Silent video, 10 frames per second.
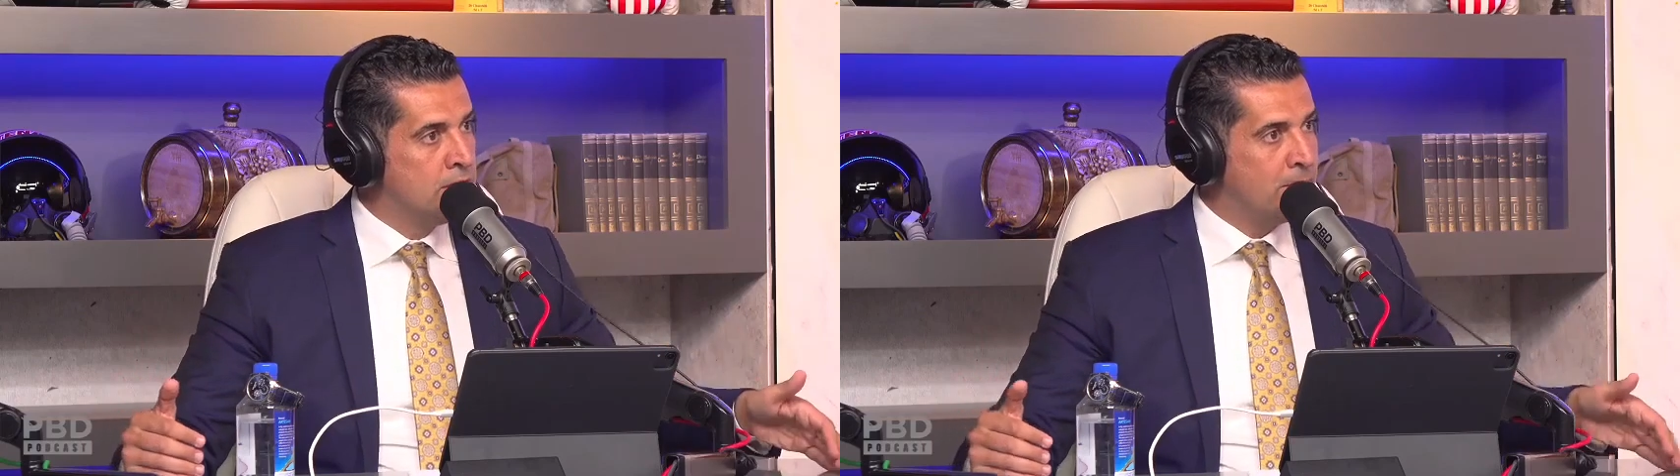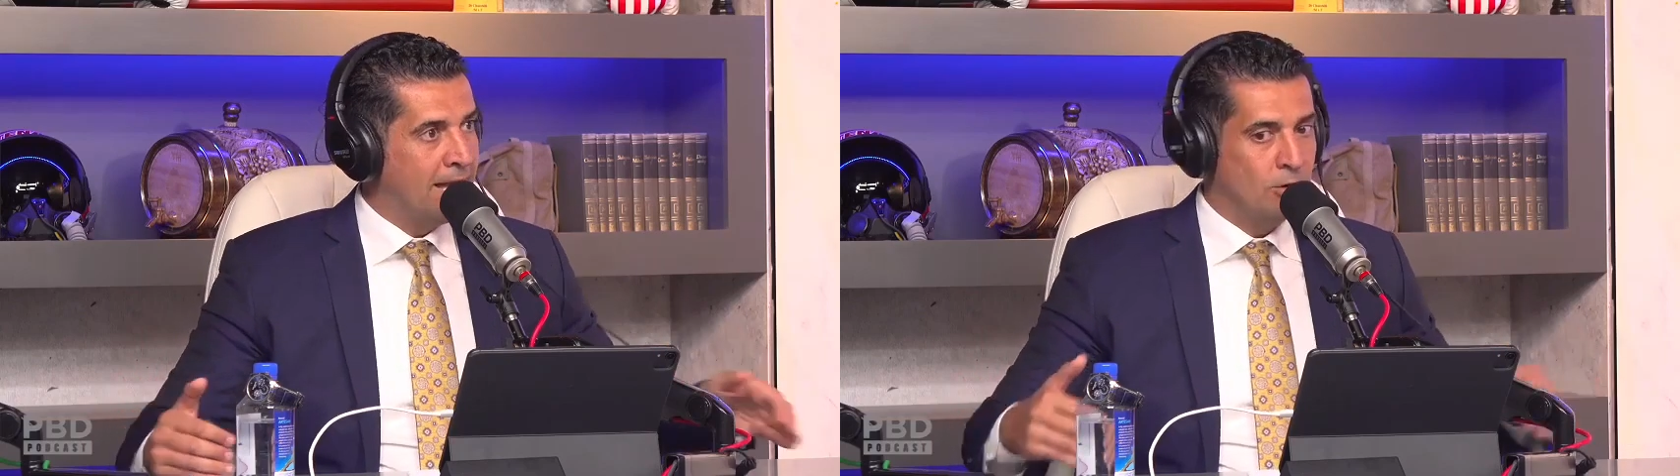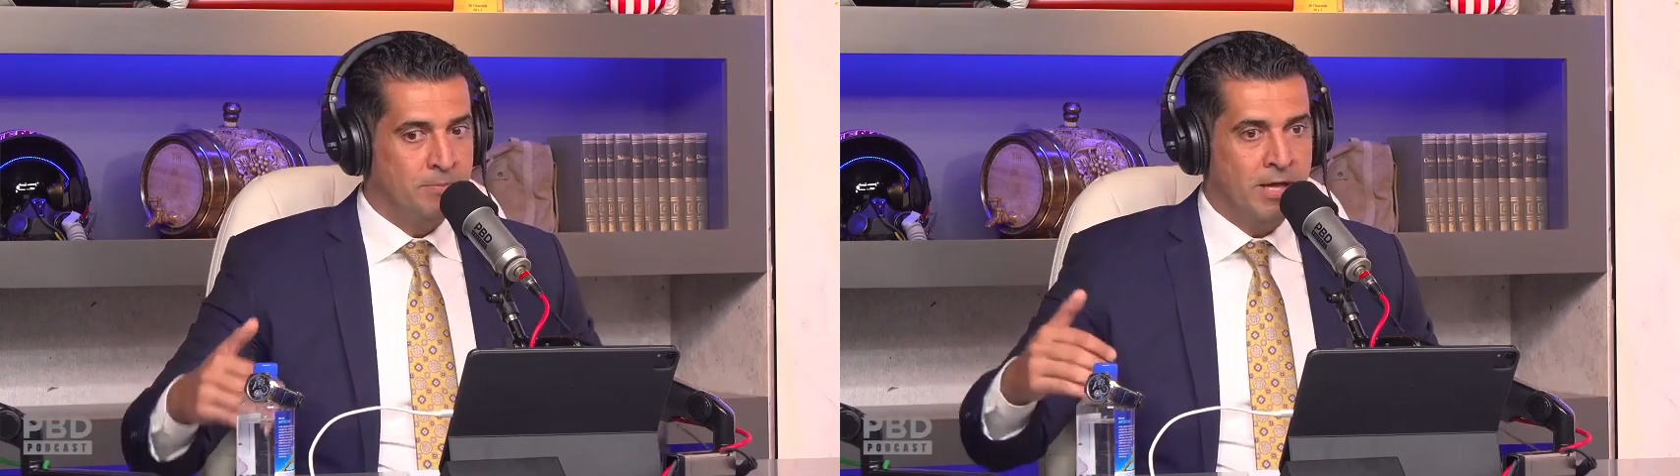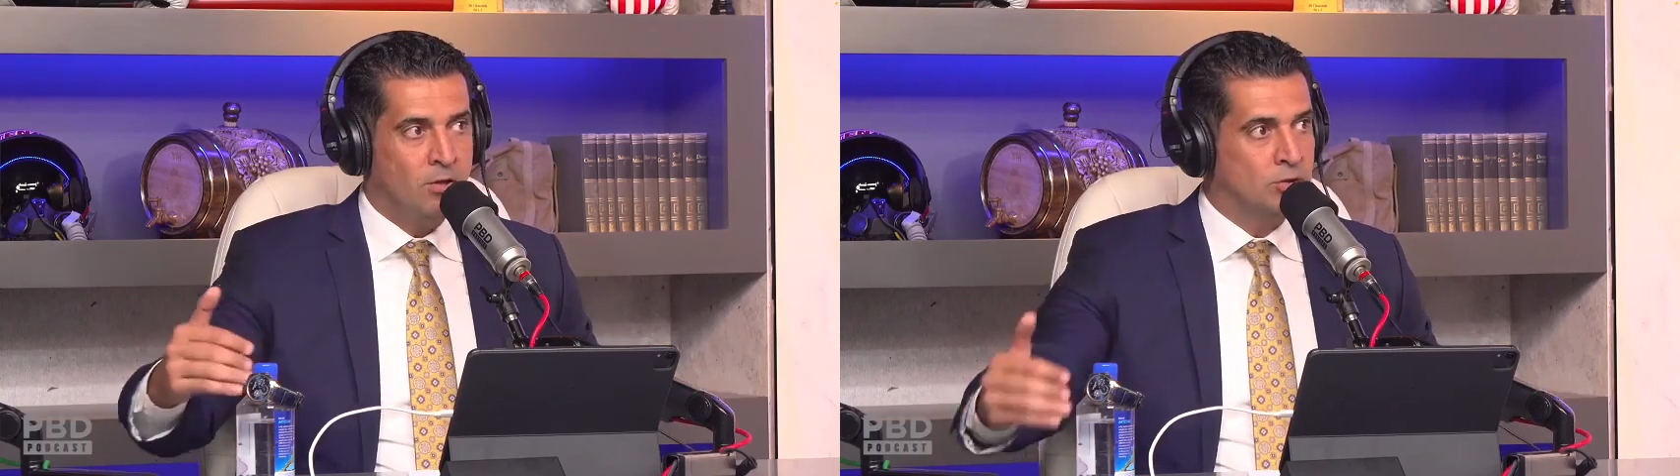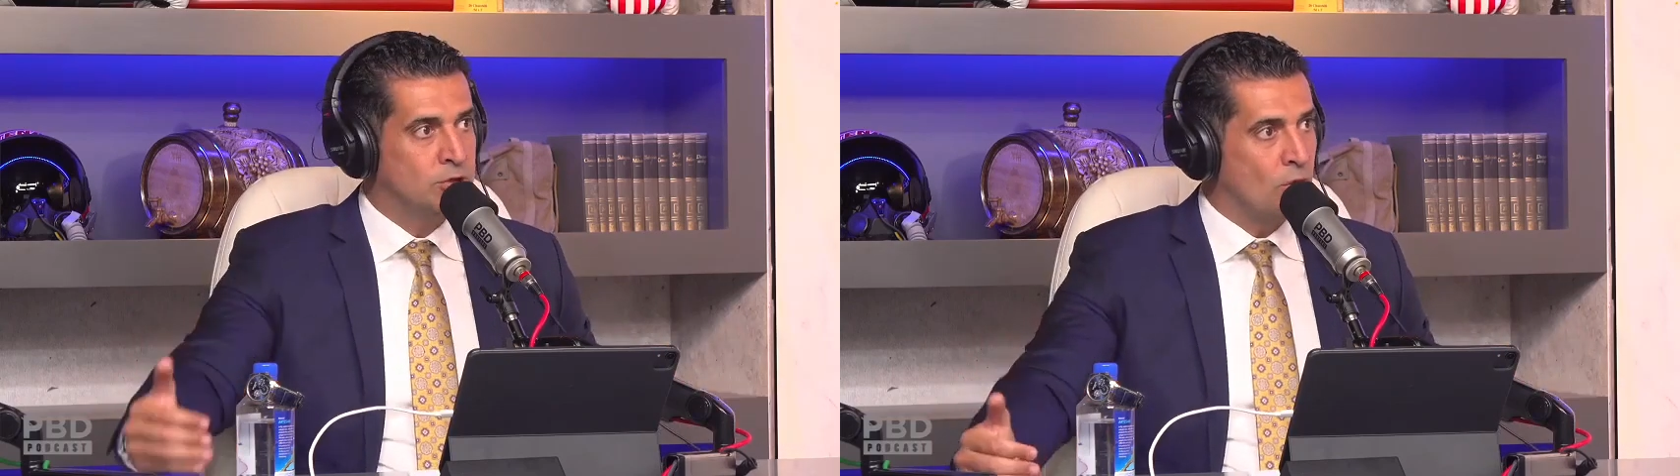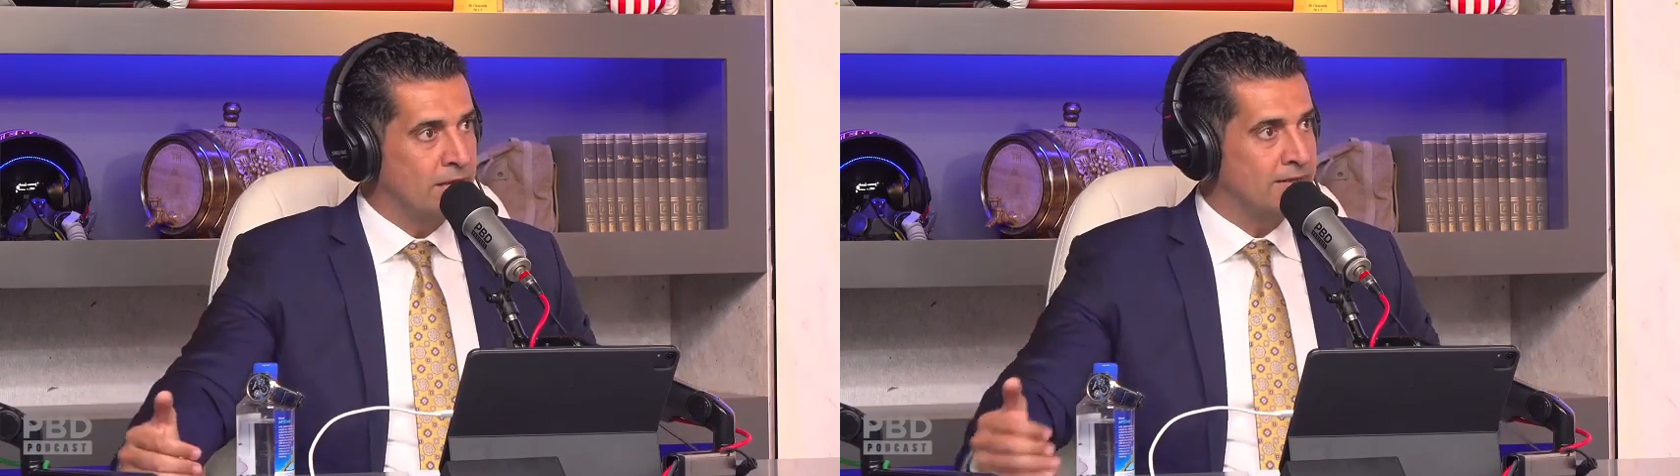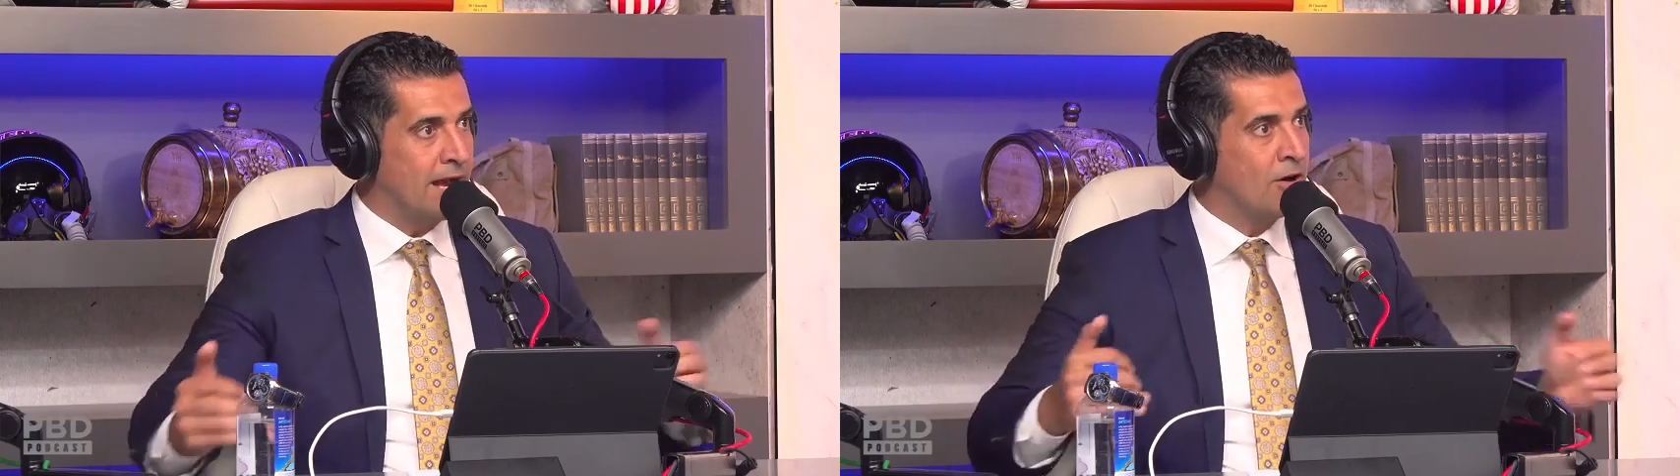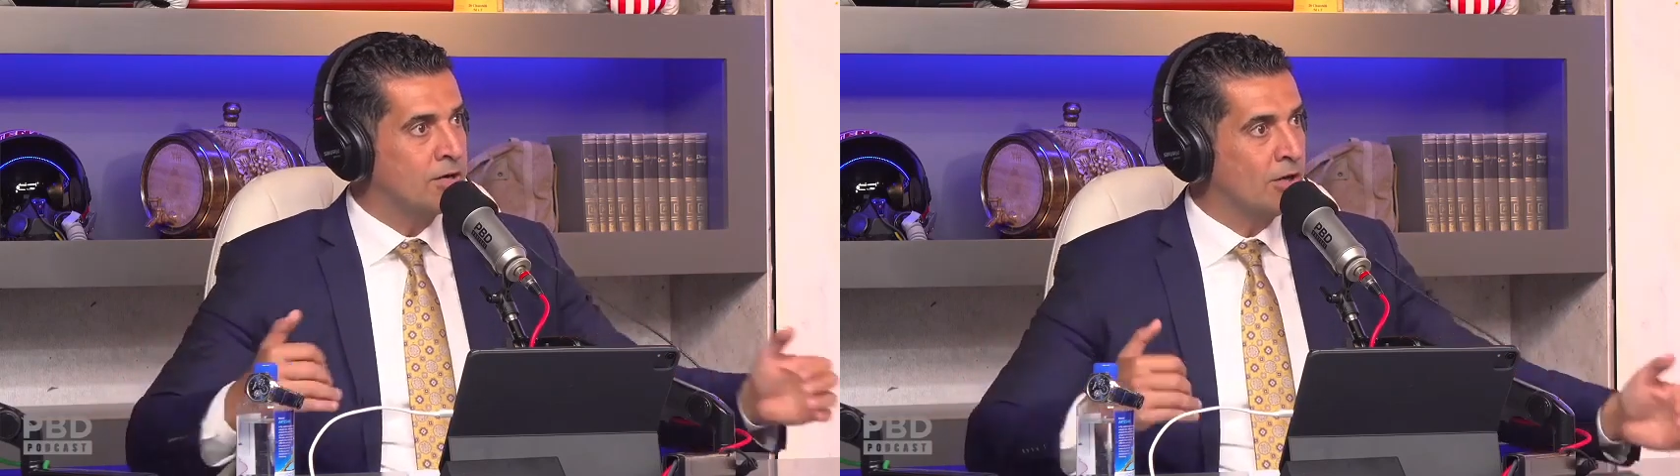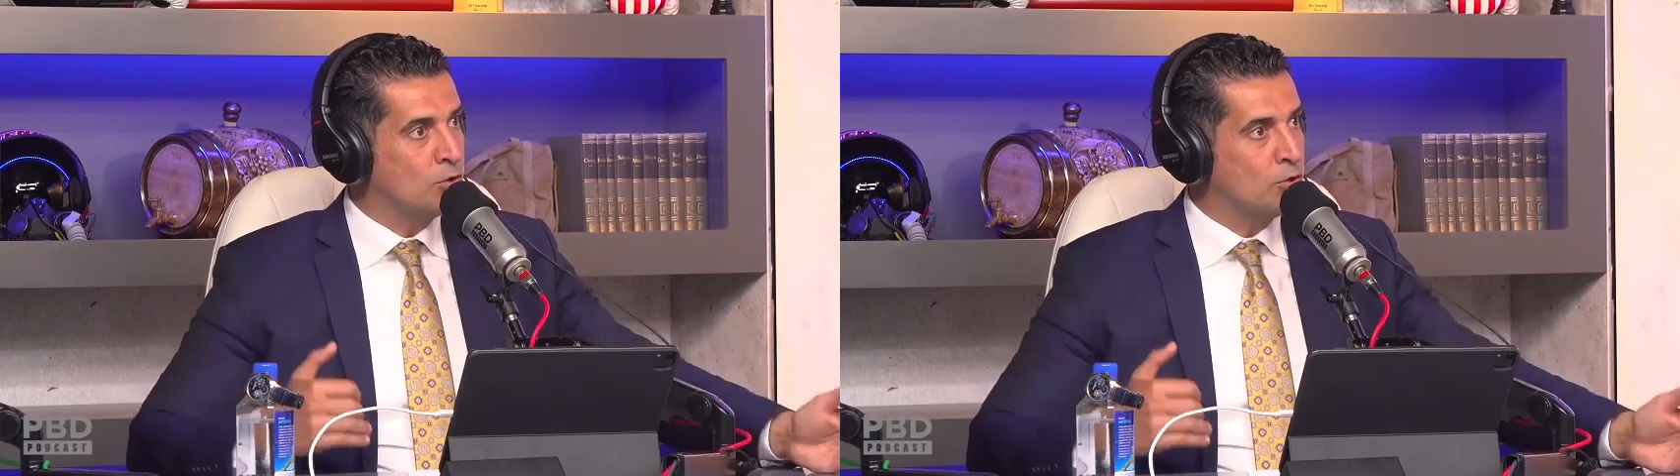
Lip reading: pay the bills, go get the haircut,